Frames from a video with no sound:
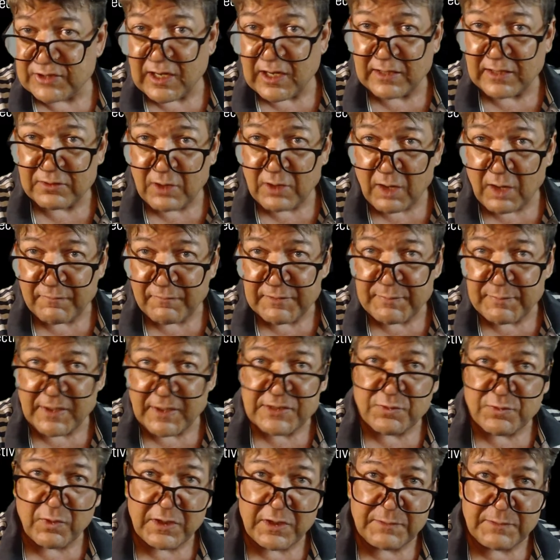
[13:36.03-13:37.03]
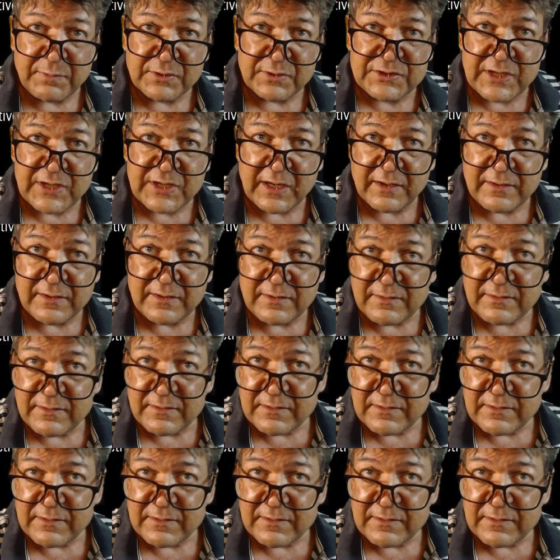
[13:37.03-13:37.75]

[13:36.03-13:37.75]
hot coffee by 20%